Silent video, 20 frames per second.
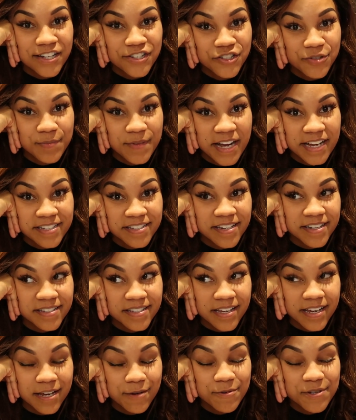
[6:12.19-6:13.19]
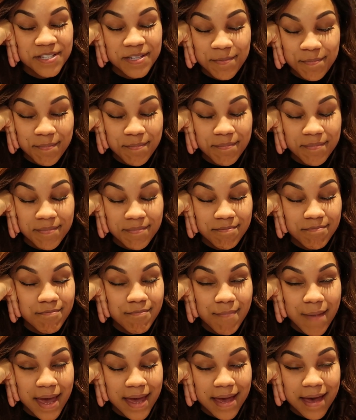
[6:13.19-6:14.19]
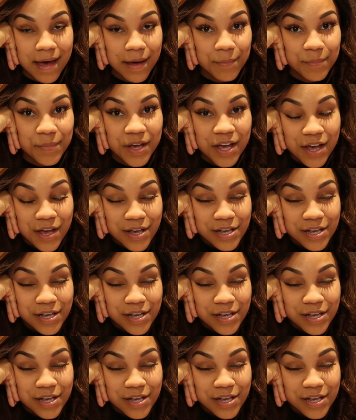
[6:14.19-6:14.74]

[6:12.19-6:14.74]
at gymnastics. Like, it was a mayhem.